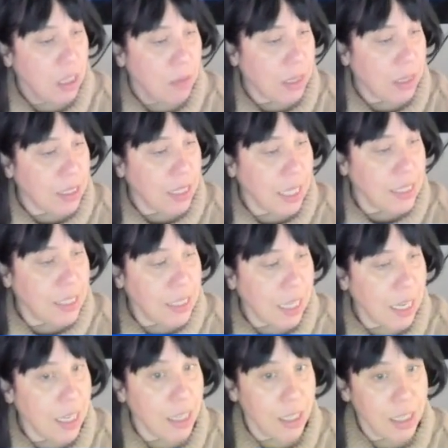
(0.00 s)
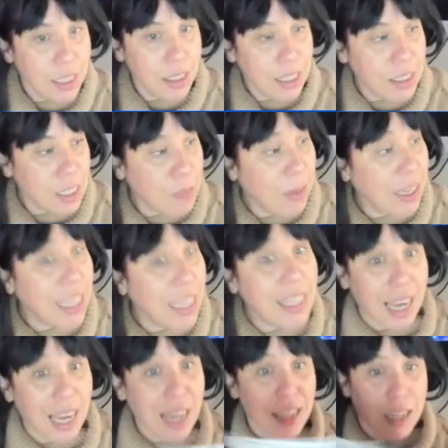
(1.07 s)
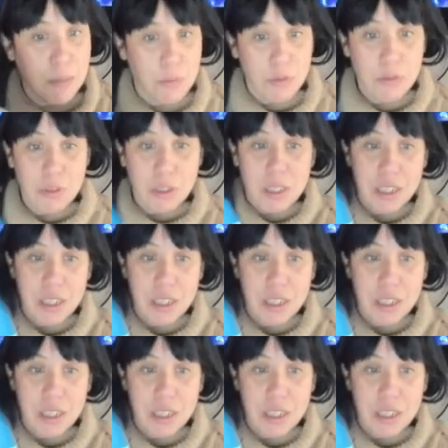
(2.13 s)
But let's say this is my Italian book,